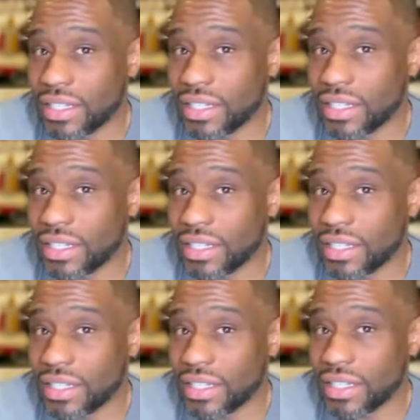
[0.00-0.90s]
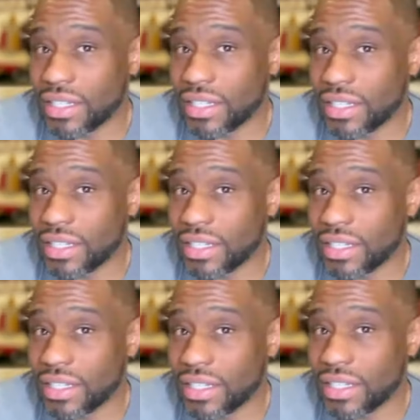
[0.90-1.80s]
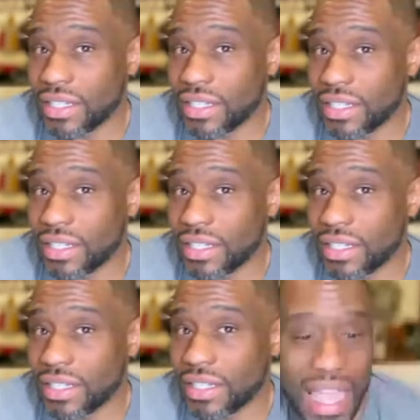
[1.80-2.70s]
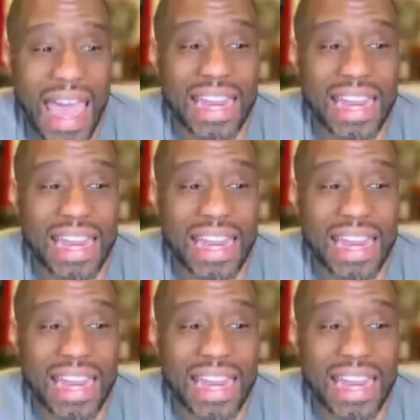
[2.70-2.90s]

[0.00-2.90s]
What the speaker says: here's why Kevin clocked some tea on Thread saying,